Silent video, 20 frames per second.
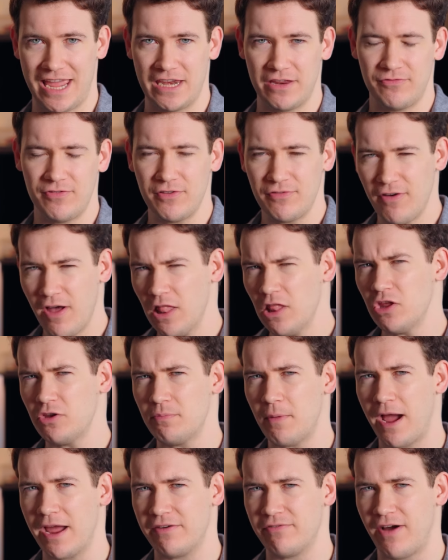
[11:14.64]
And if you followed
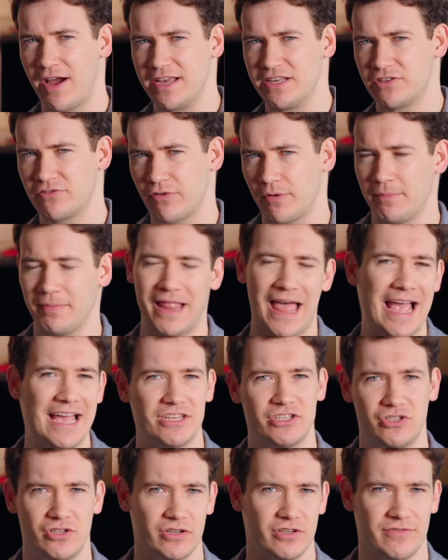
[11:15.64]
my advice from
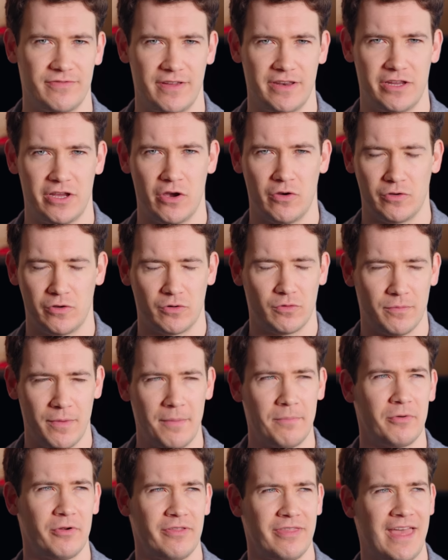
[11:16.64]
last year's video, you'll
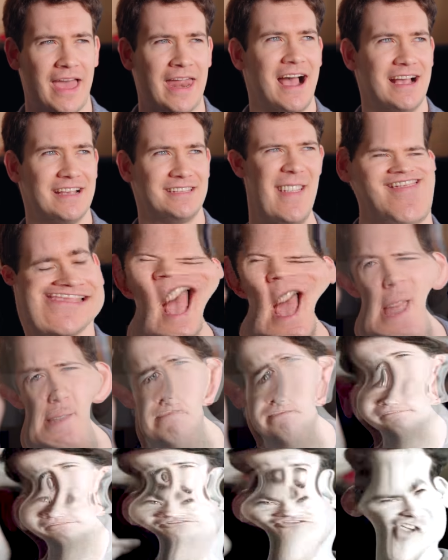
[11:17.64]
remember that I said you